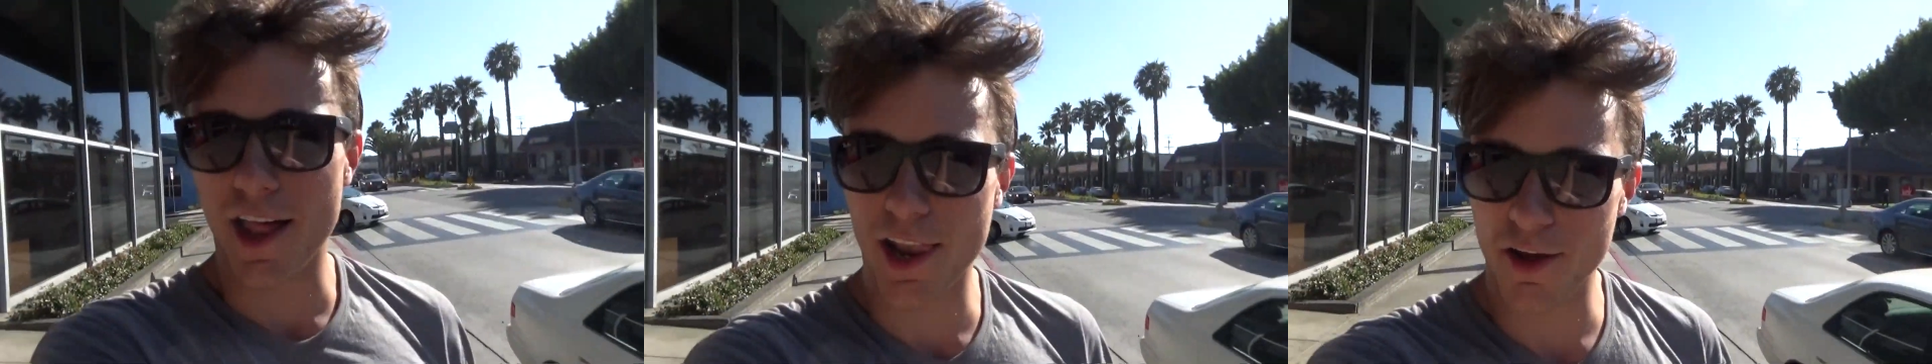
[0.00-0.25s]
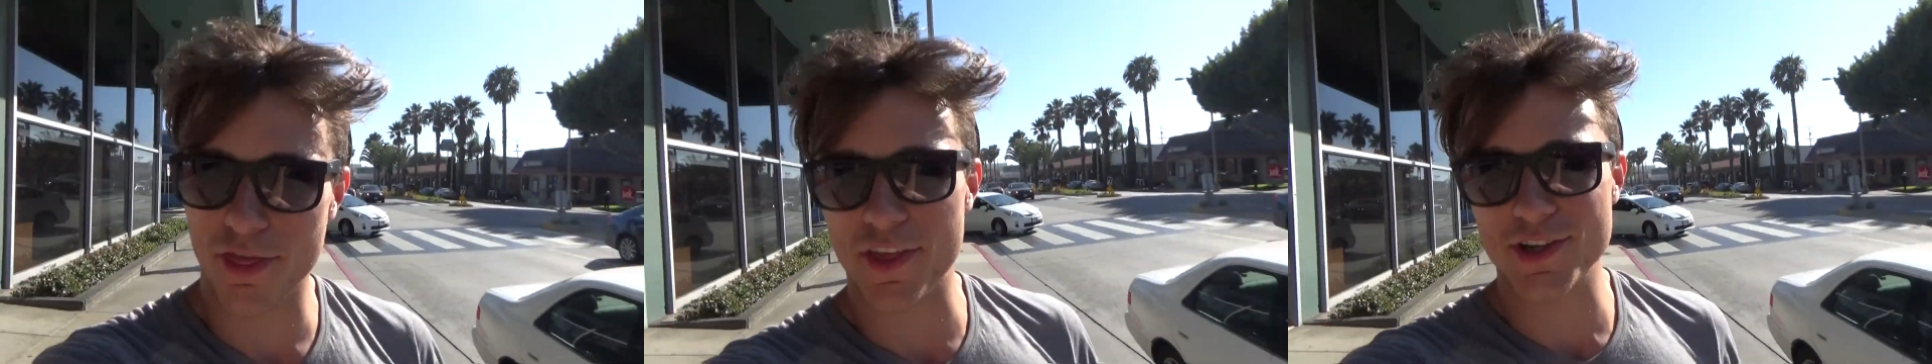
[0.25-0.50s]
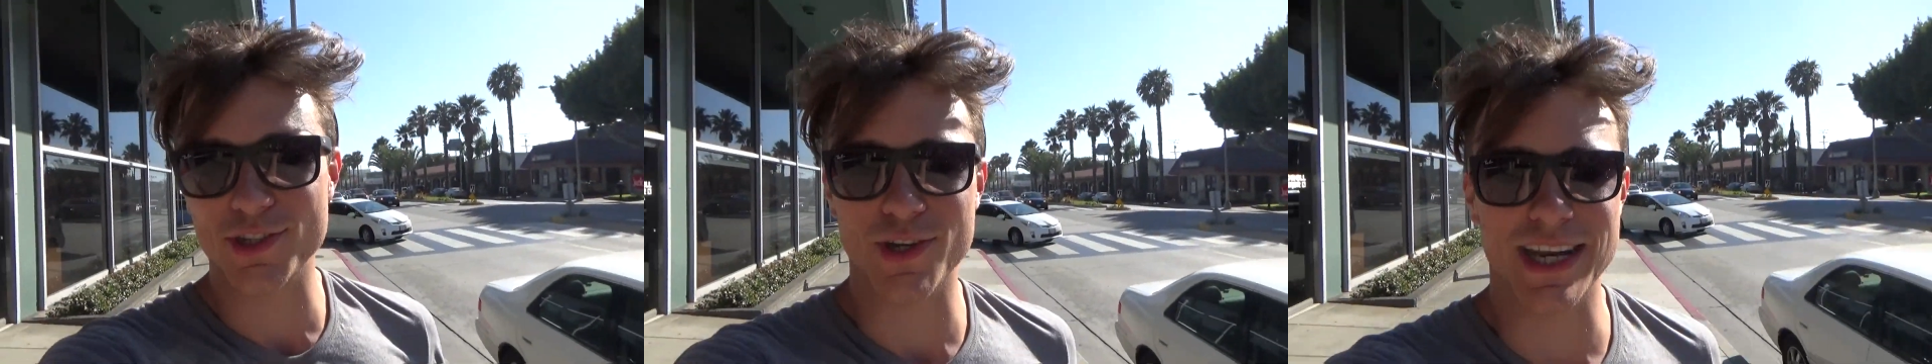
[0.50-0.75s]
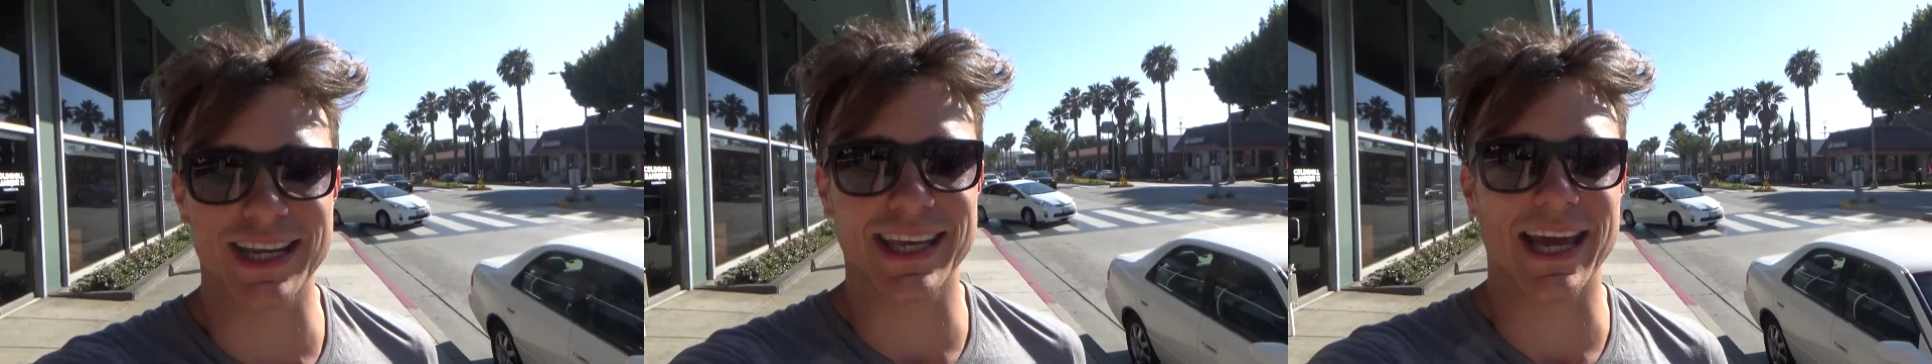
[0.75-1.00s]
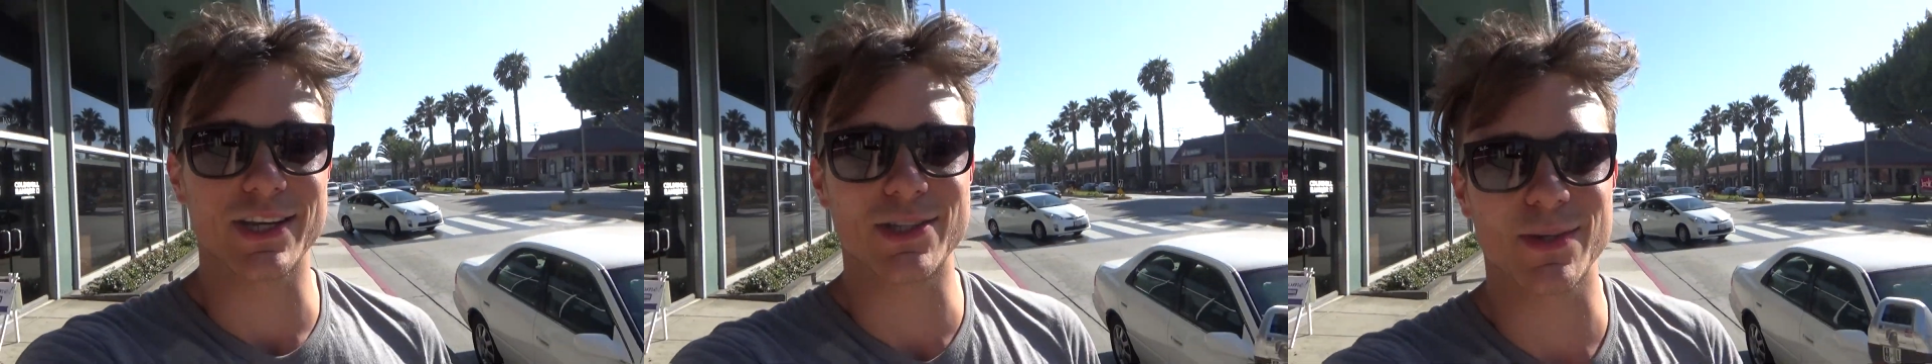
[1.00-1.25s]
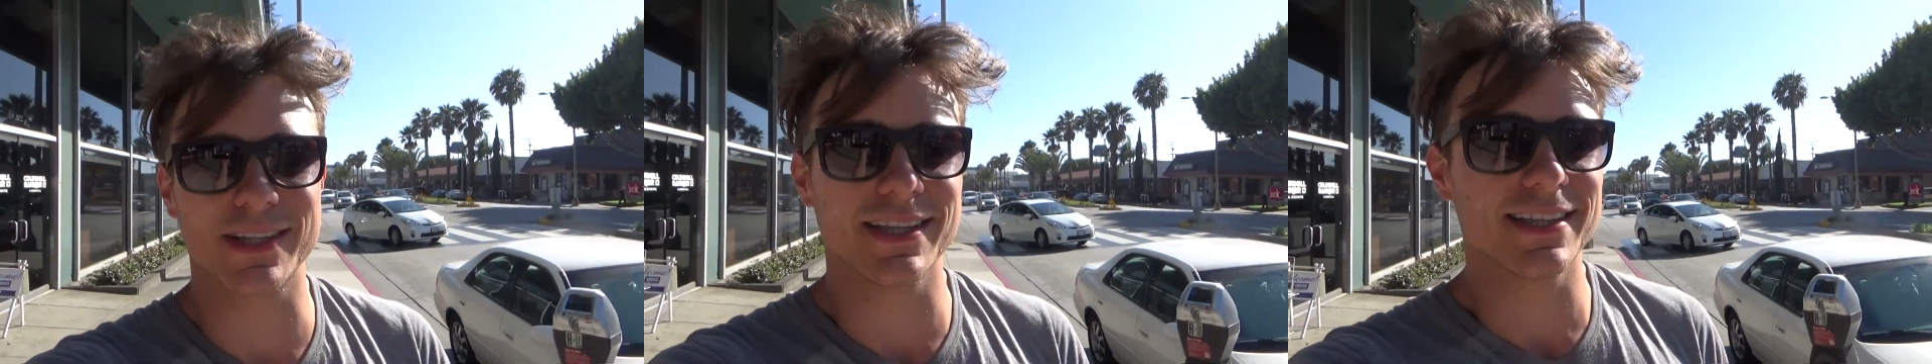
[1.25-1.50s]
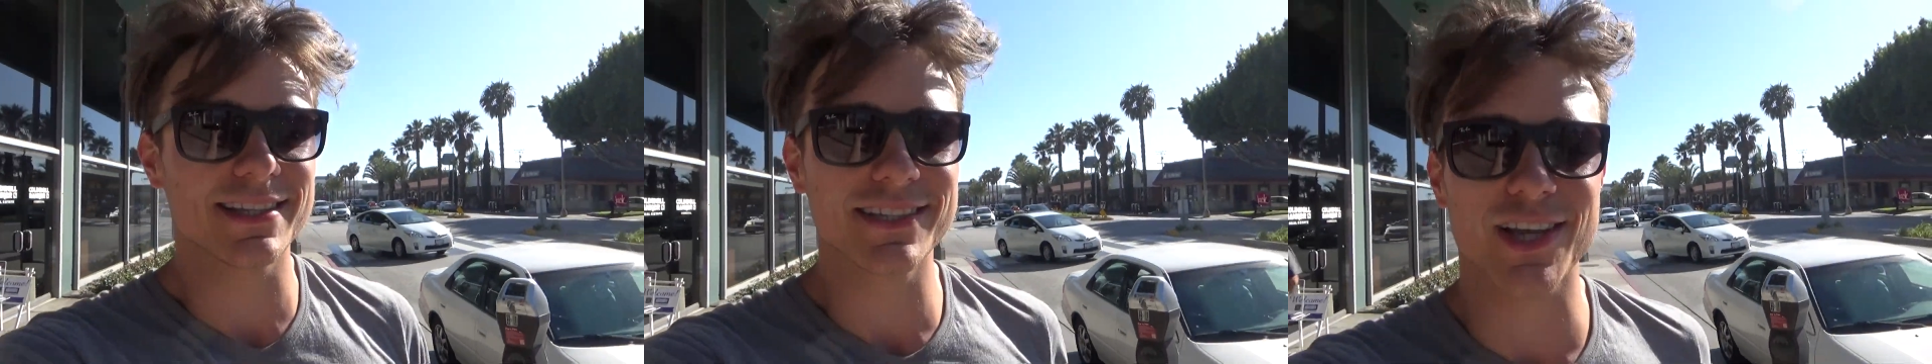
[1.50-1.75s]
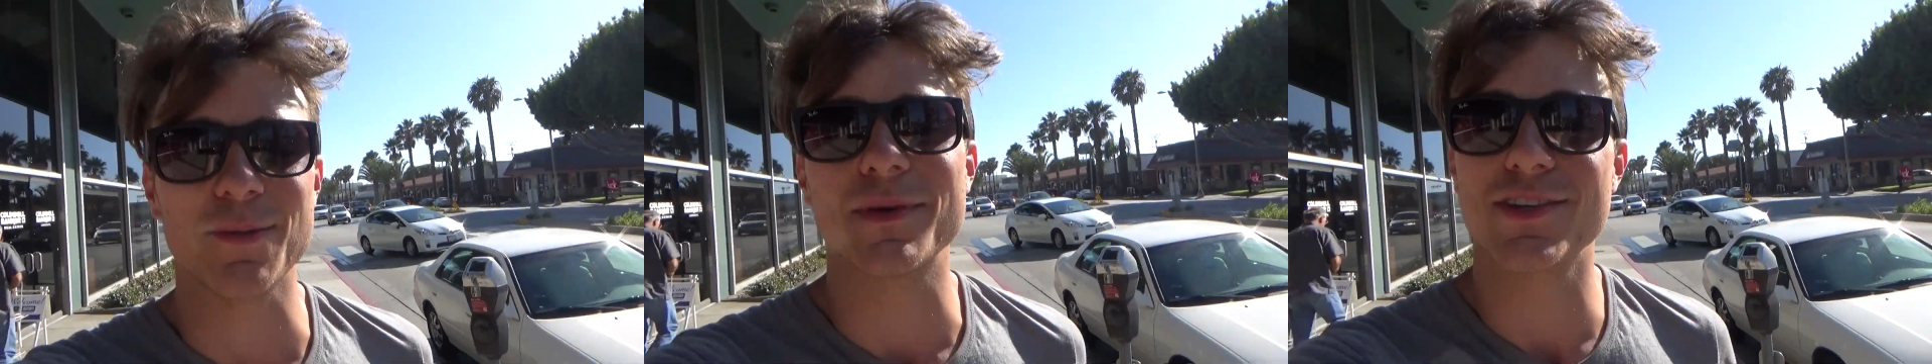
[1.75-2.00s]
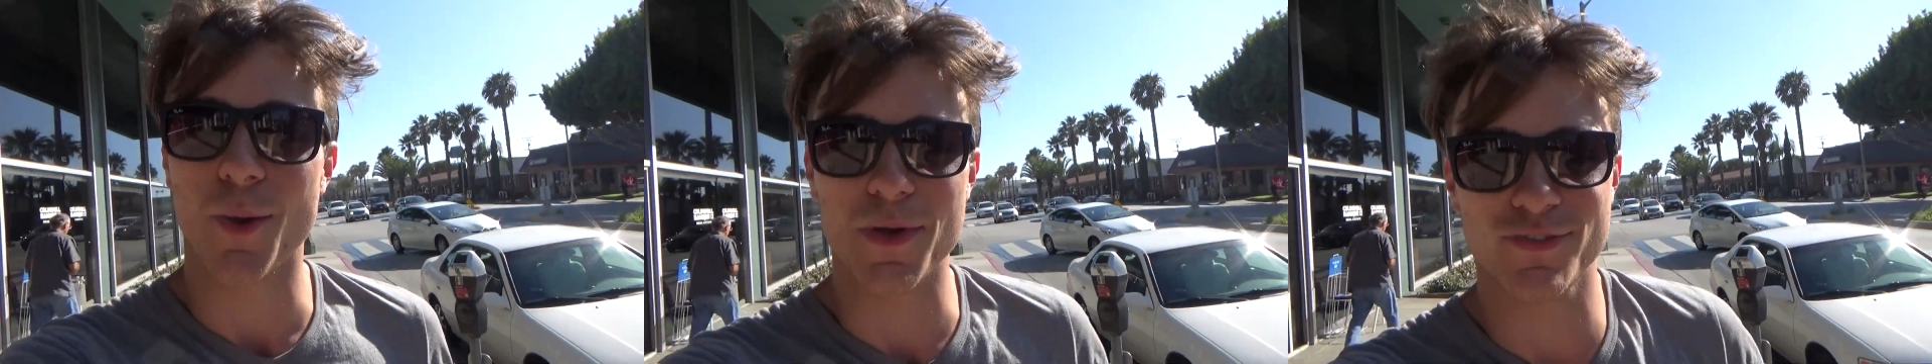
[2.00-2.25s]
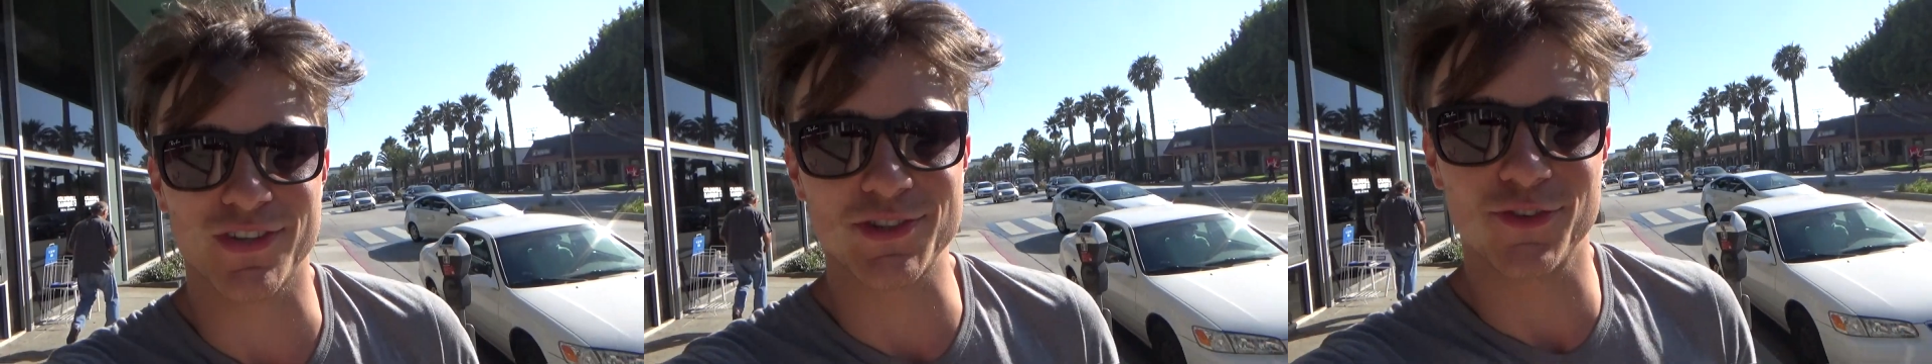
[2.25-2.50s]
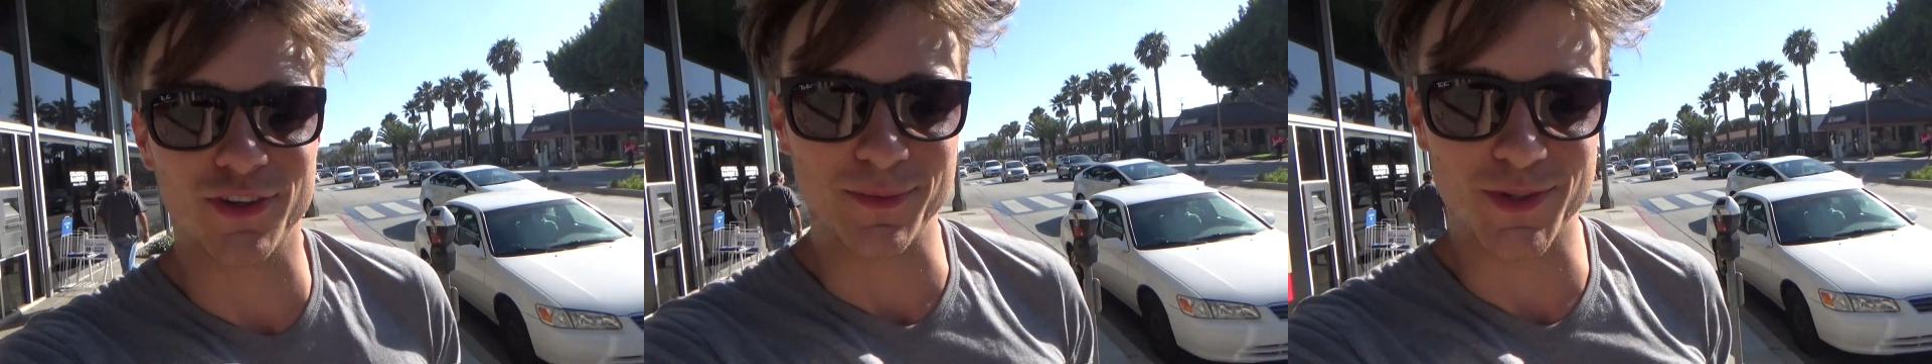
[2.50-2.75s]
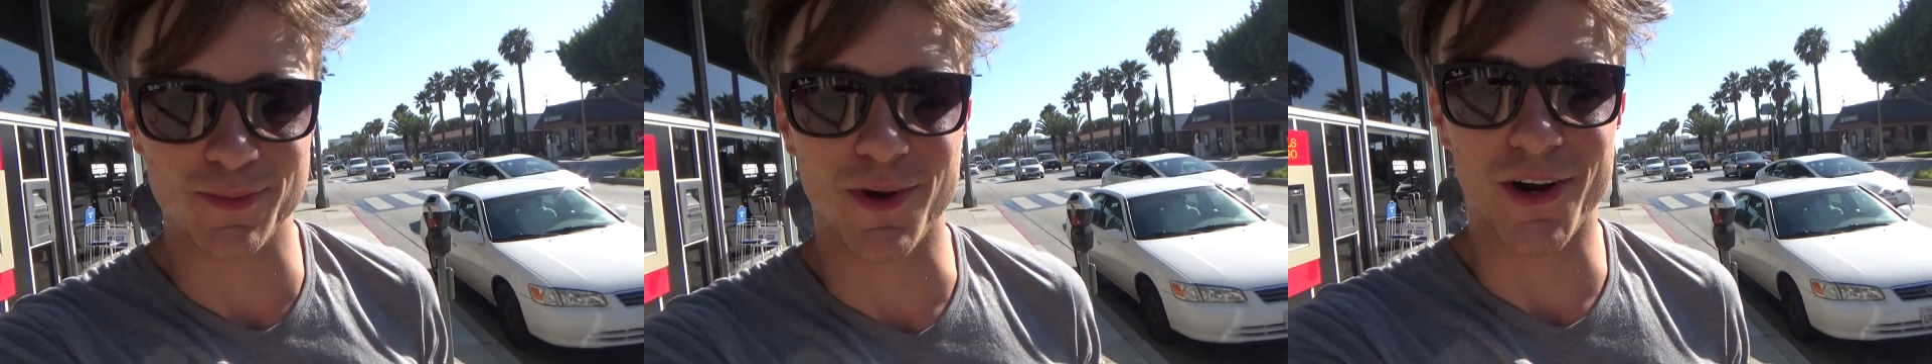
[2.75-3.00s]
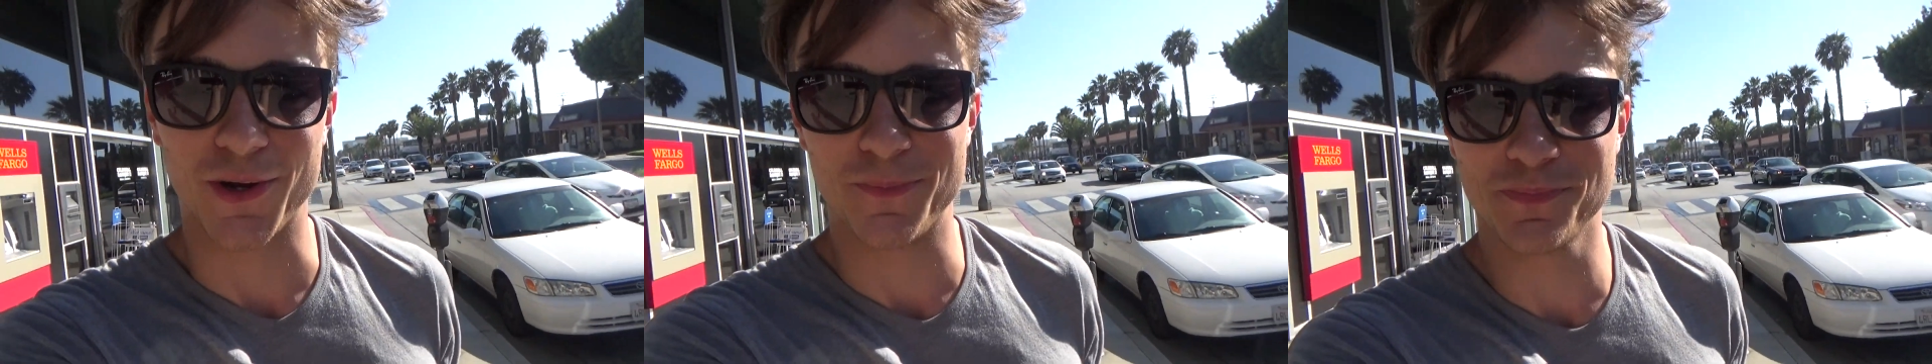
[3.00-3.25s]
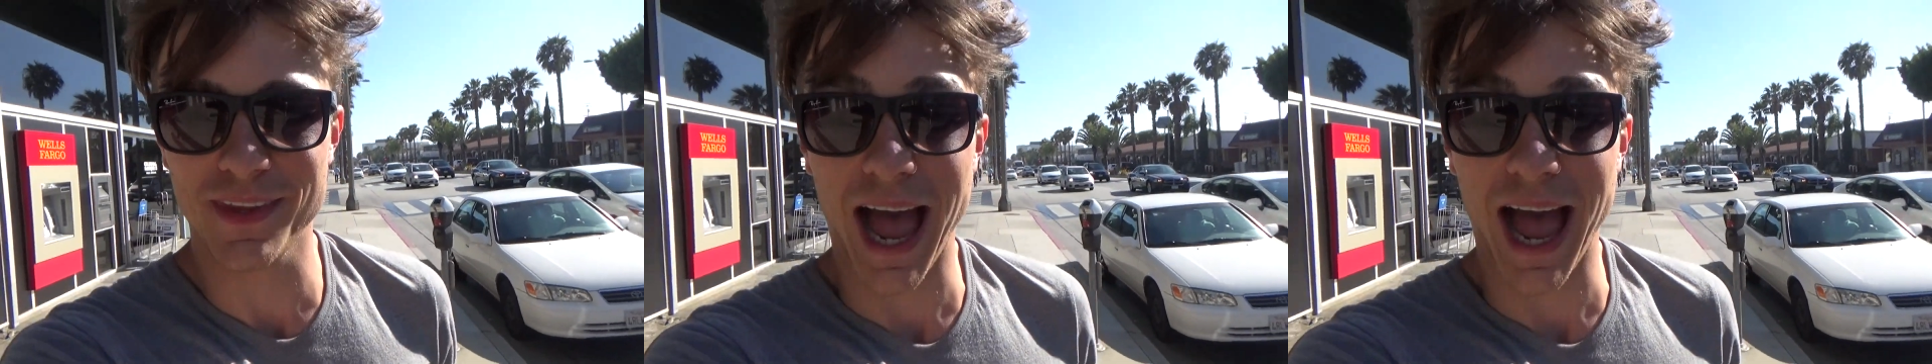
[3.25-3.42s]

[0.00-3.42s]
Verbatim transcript: I love they're so dedicated to it. This is gonna be so much fun to film tomorrow.